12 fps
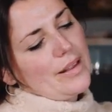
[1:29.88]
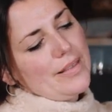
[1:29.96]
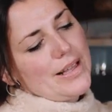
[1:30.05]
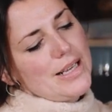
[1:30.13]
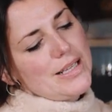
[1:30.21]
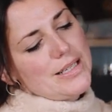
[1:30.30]

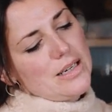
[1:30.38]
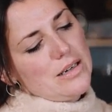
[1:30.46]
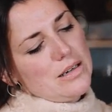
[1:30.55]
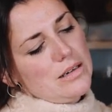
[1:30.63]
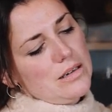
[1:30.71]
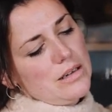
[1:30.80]
These
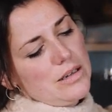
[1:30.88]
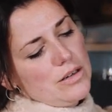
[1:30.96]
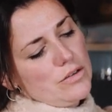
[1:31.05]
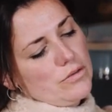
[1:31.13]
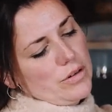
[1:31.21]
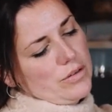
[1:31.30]
are
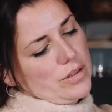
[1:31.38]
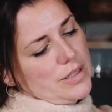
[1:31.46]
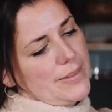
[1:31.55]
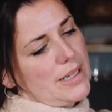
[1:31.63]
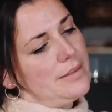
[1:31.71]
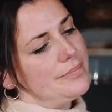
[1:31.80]

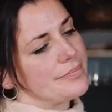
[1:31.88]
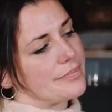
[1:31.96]
crocosmia